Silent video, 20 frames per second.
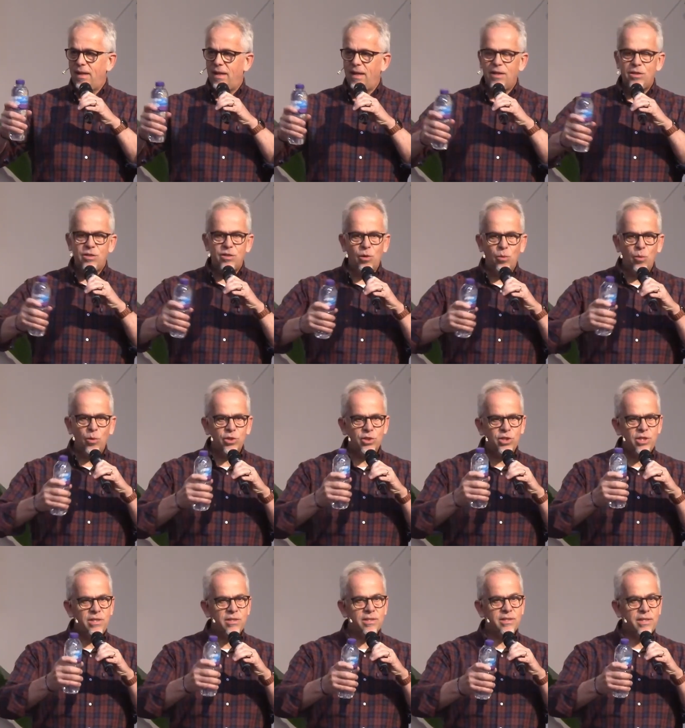And so, what
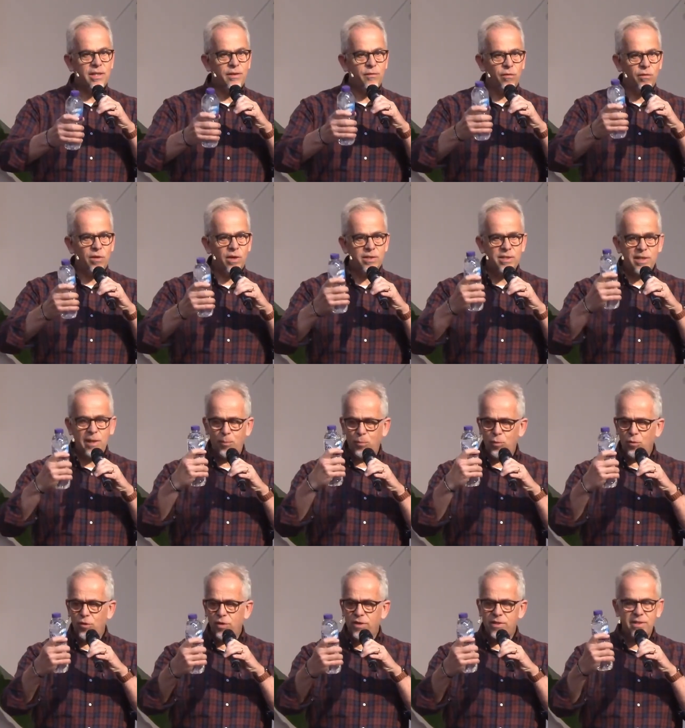Jesus did for us, he
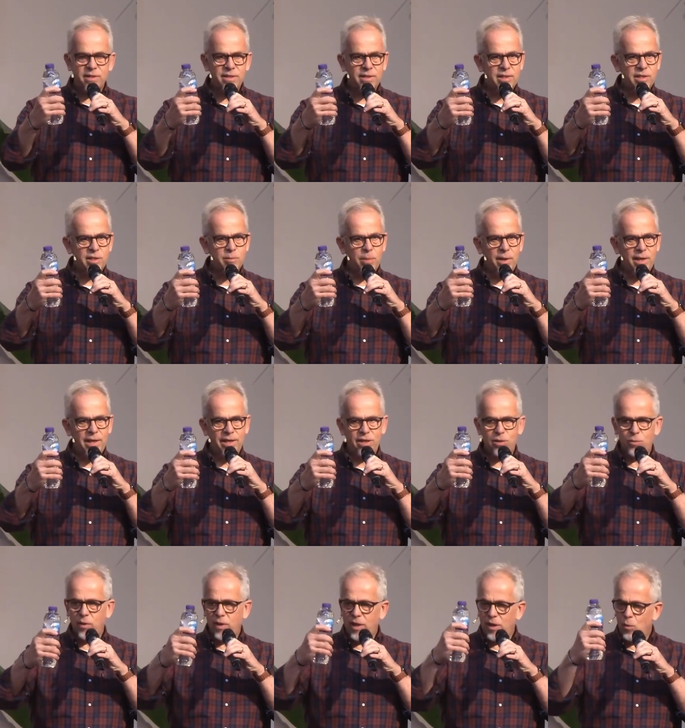brought us into this
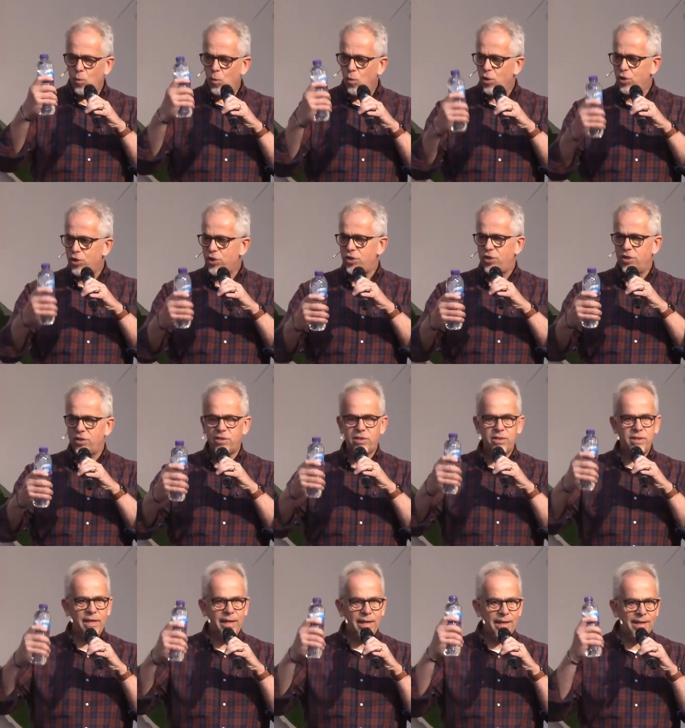place where he washed
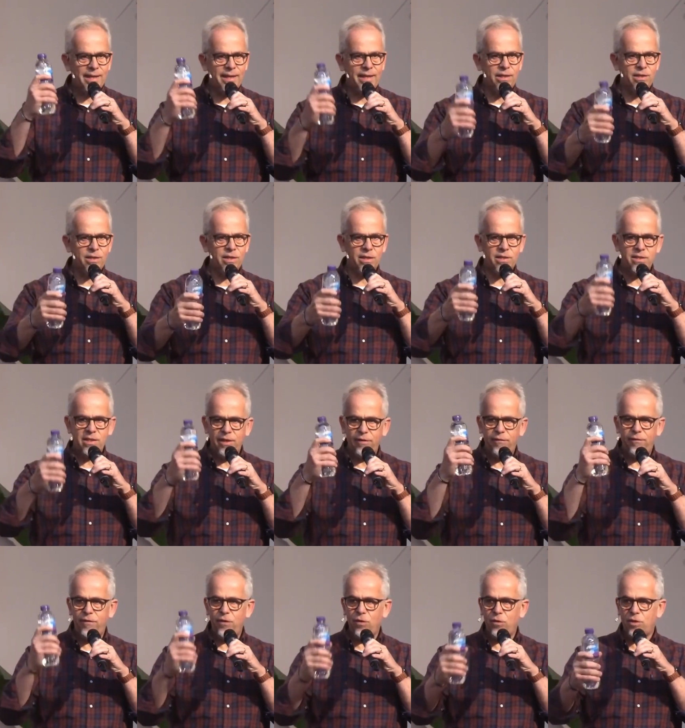us, he cleaned us, he
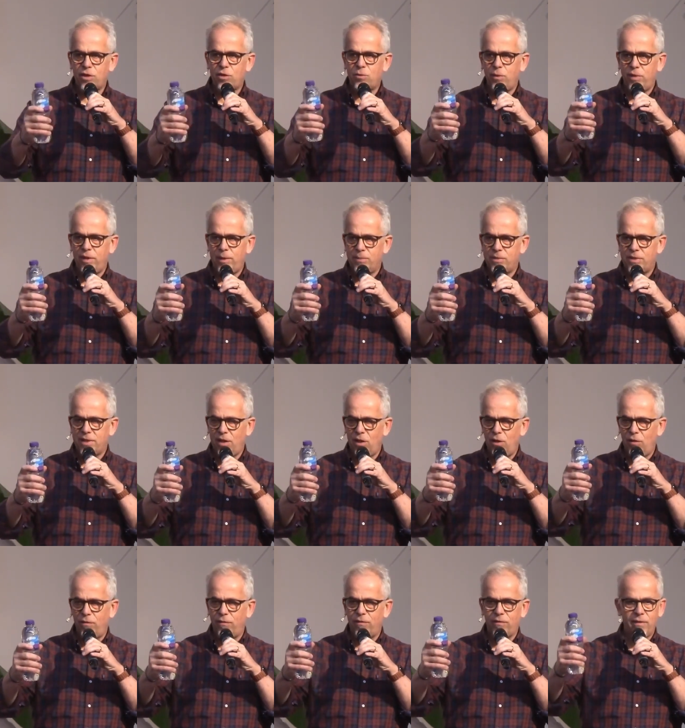filled us with
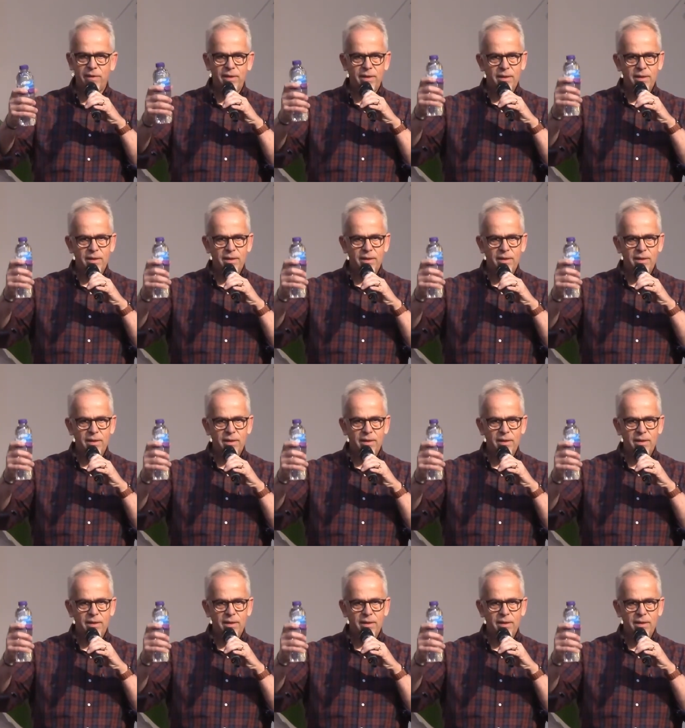himself.